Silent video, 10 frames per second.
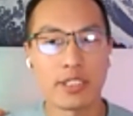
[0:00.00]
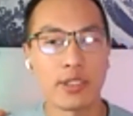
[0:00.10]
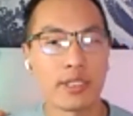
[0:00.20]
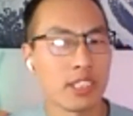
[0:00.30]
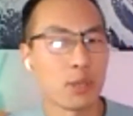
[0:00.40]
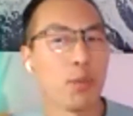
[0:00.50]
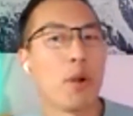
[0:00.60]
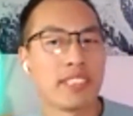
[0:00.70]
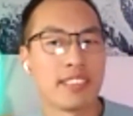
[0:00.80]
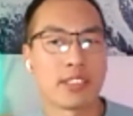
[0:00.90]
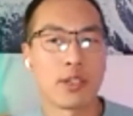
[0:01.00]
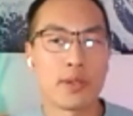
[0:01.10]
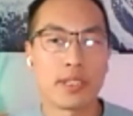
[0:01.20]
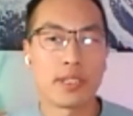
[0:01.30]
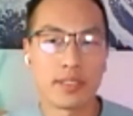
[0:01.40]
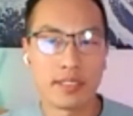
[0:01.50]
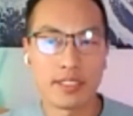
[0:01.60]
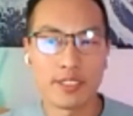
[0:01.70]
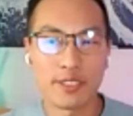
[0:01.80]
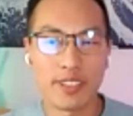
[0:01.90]
As a small business owner,
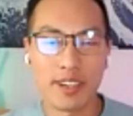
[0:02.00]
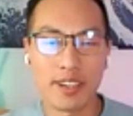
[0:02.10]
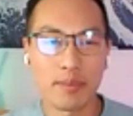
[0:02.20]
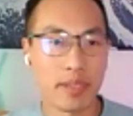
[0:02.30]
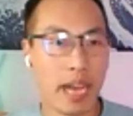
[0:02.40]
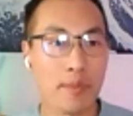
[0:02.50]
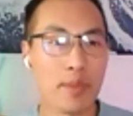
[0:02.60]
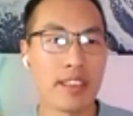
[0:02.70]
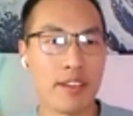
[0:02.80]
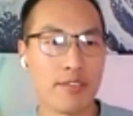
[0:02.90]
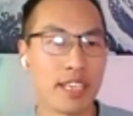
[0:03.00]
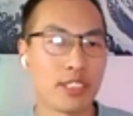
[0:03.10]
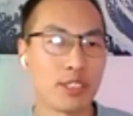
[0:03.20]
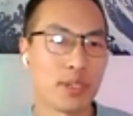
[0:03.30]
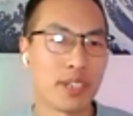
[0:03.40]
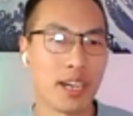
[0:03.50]
I'm in that phase where